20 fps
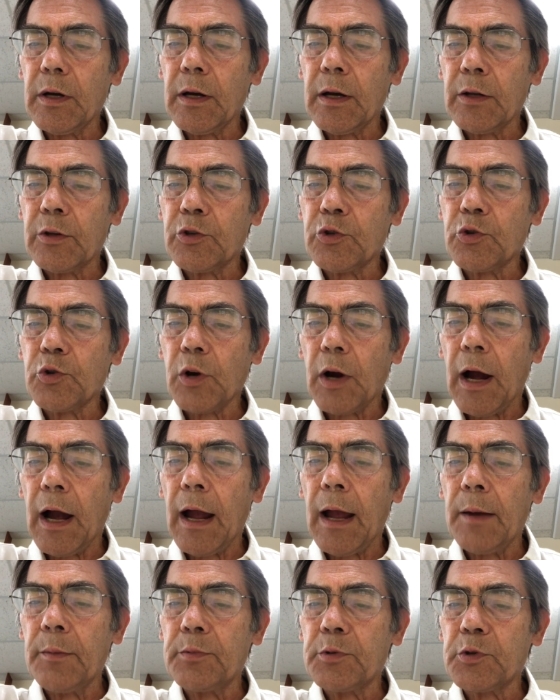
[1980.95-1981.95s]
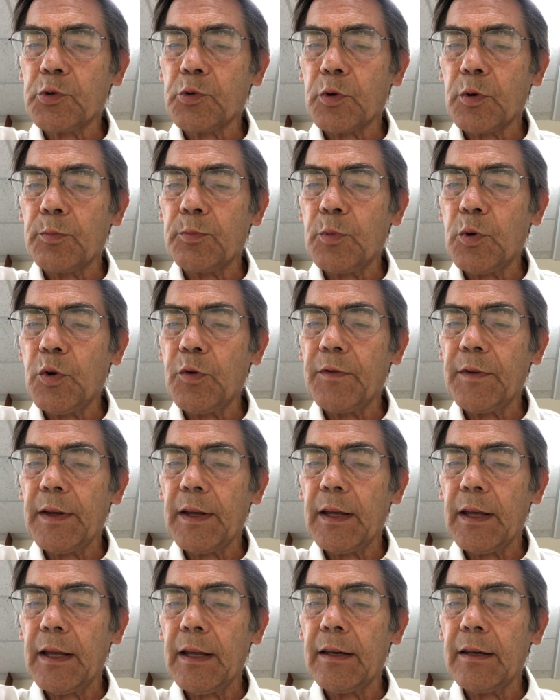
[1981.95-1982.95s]
uh, tribes were
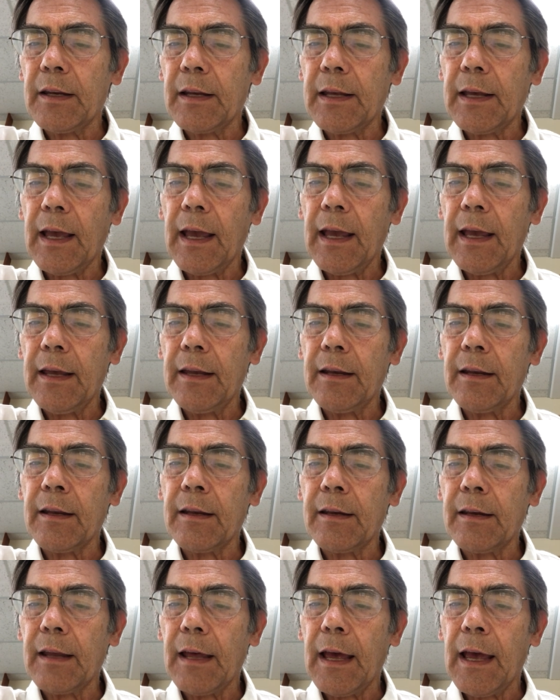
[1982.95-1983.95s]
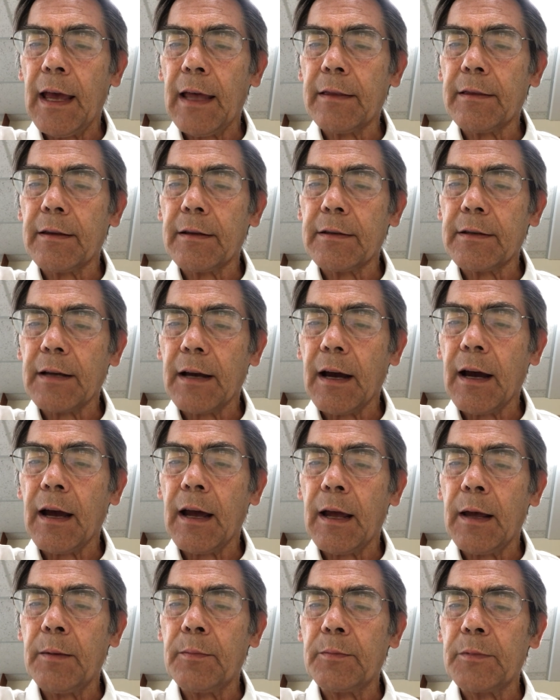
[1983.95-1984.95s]
moving into Canaan at the
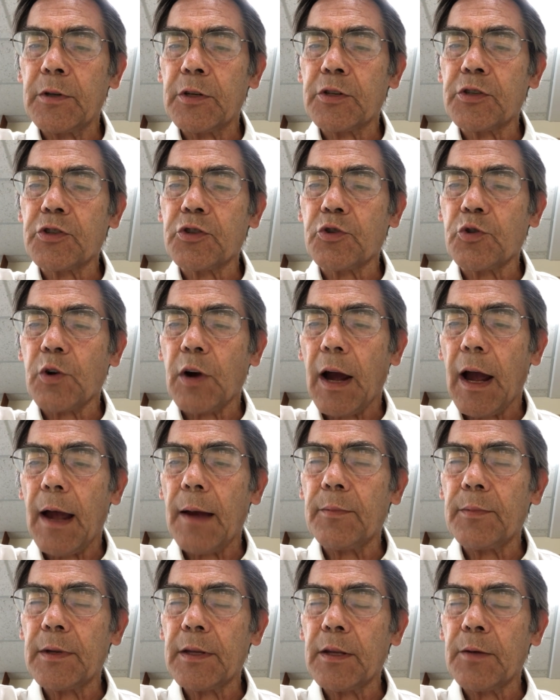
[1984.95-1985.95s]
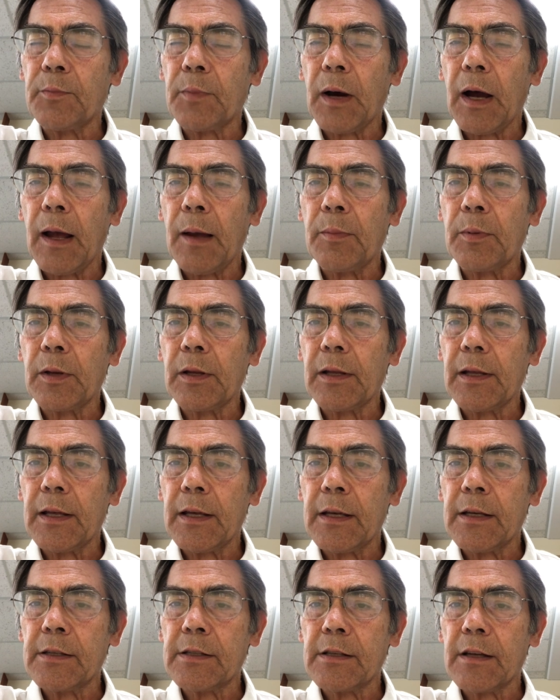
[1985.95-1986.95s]
time described in the Bible
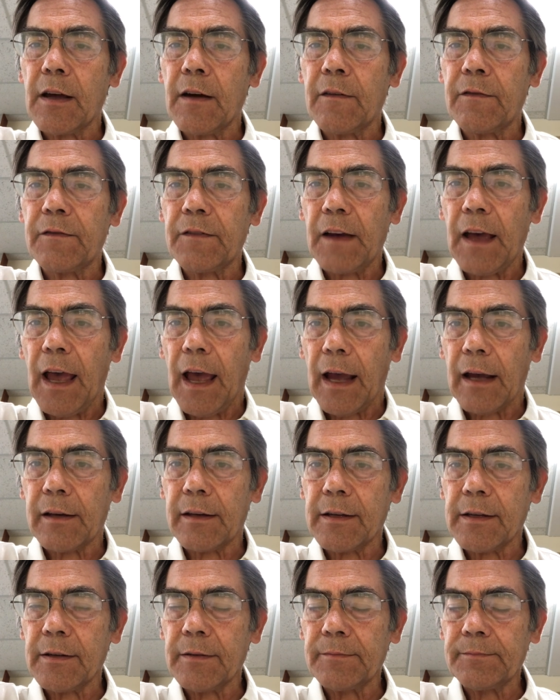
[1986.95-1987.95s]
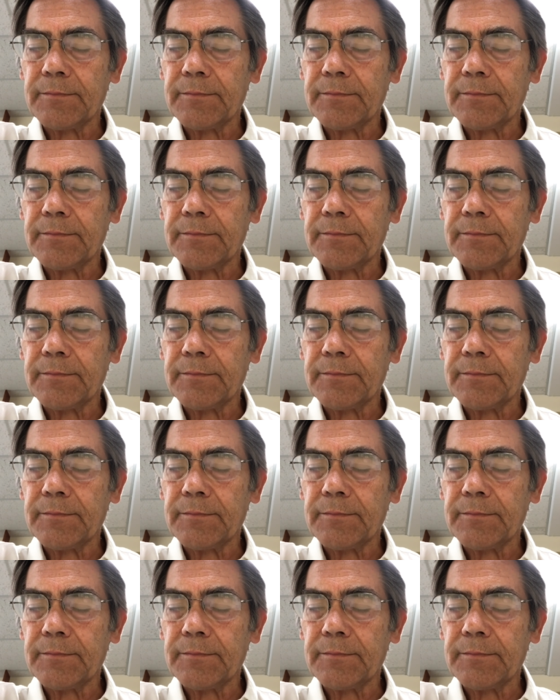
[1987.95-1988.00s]
is a fact.